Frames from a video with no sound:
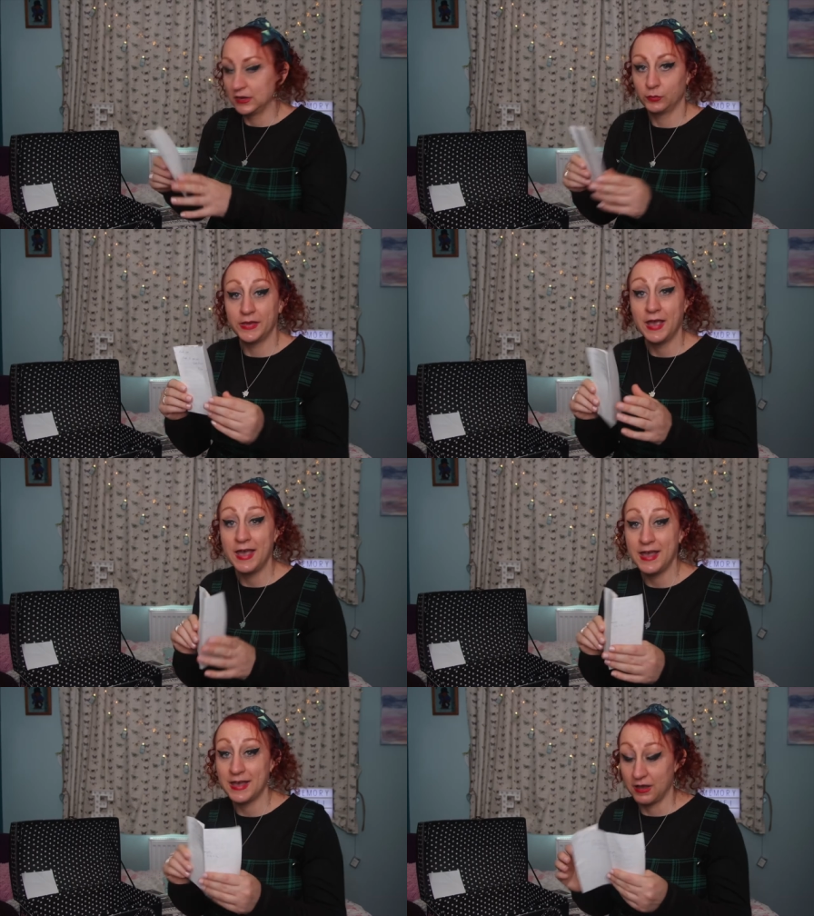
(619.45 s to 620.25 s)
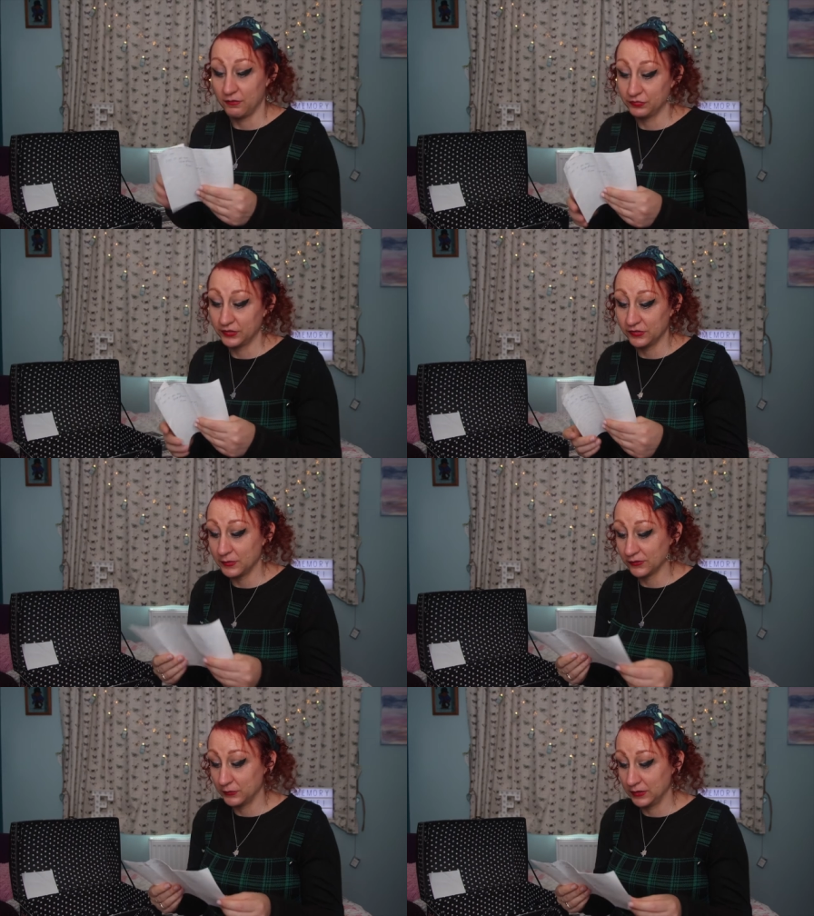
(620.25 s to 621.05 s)
Now we have, this
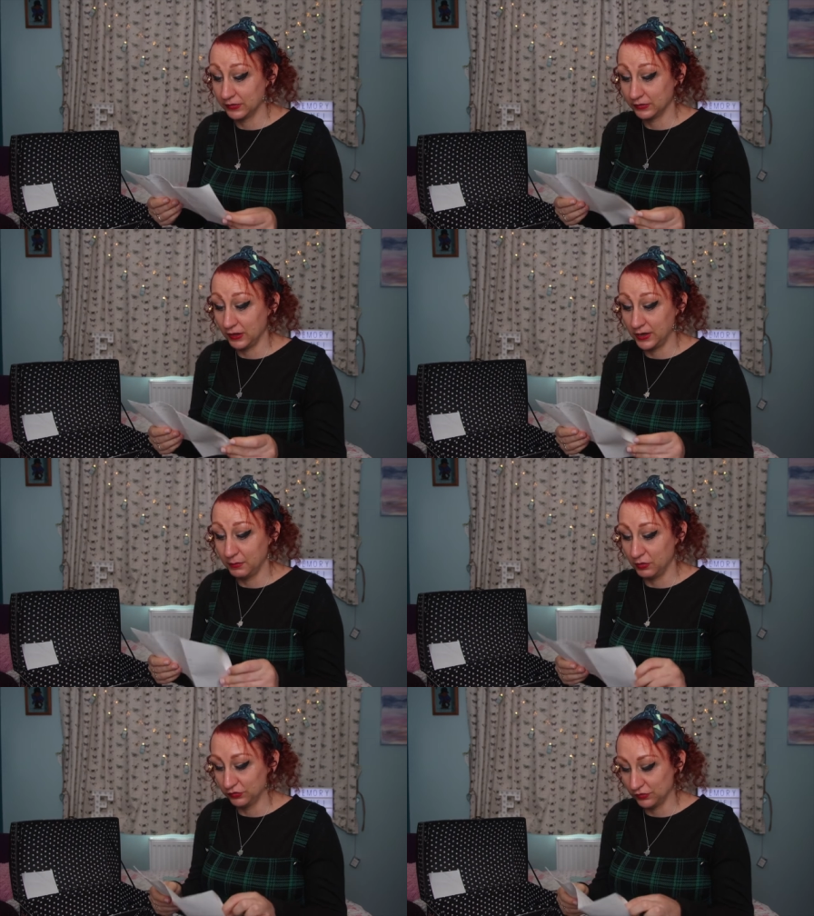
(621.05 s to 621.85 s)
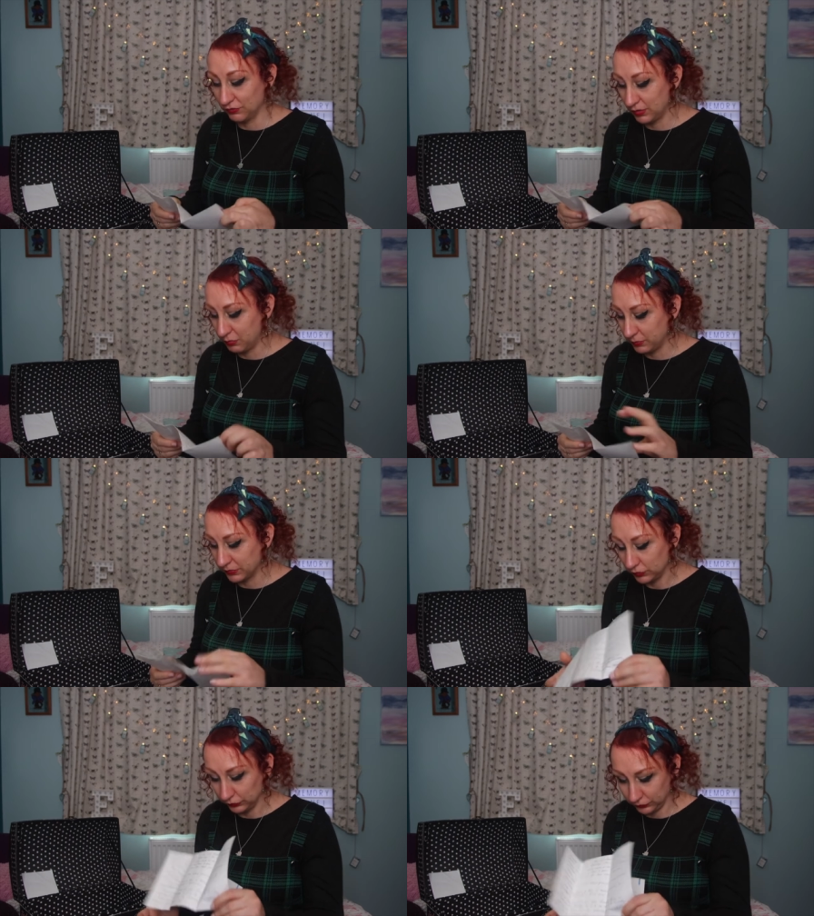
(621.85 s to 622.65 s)
makes me slightly emotional and I
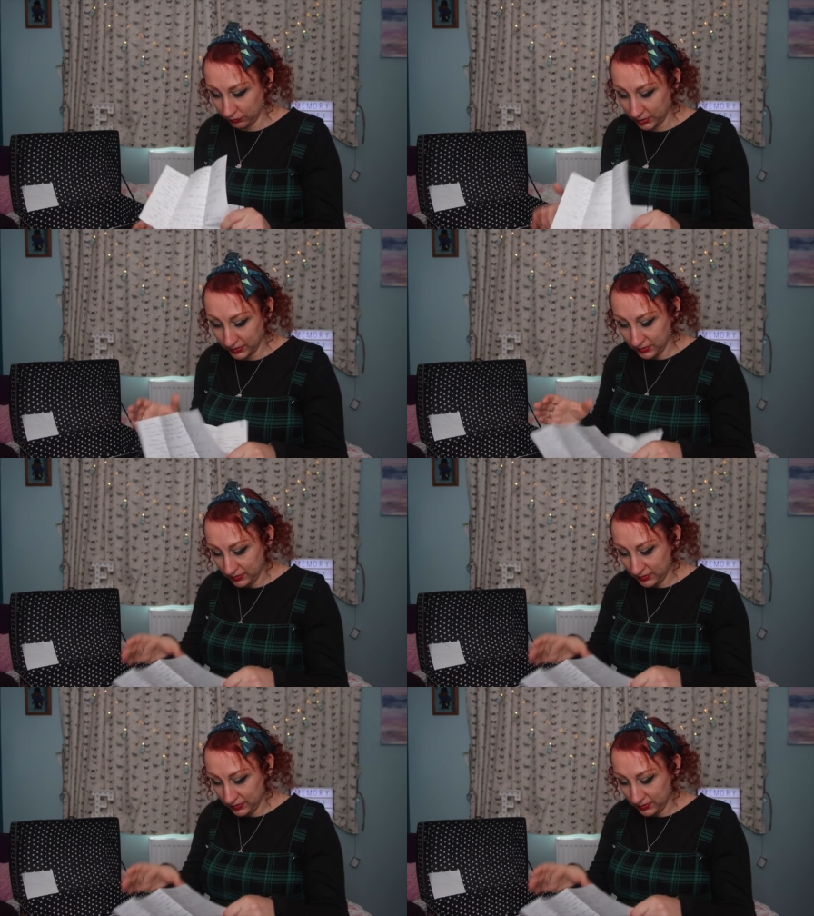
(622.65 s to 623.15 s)
promise not to cry.